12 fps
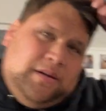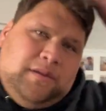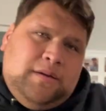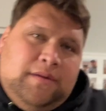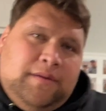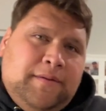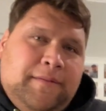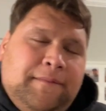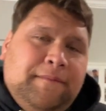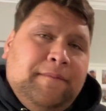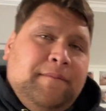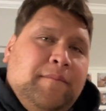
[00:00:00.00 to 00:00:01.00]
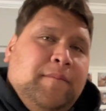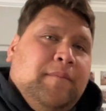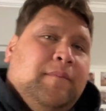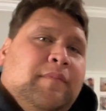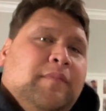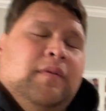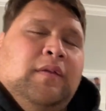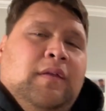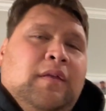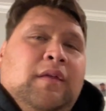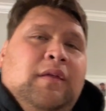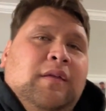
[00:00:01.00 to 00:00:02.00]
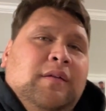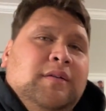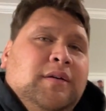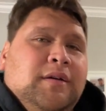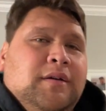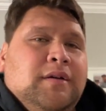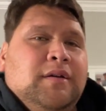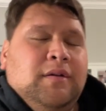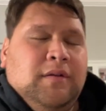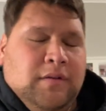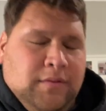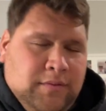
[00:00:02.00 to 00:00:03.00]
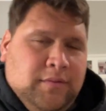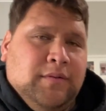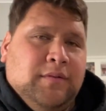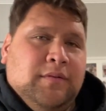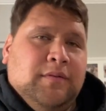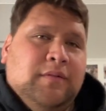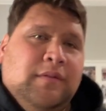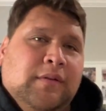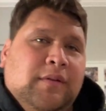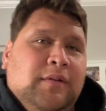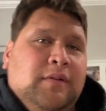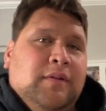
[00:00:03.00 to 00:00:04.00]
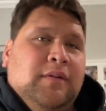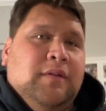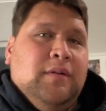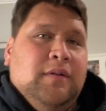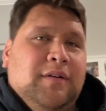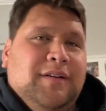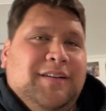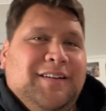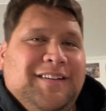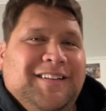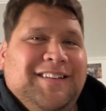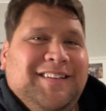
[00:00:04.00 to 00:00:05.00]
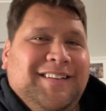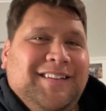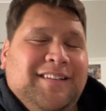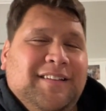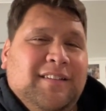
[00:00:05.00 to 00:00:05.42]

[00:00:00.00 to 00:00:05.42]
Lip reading: This person isn't speaking.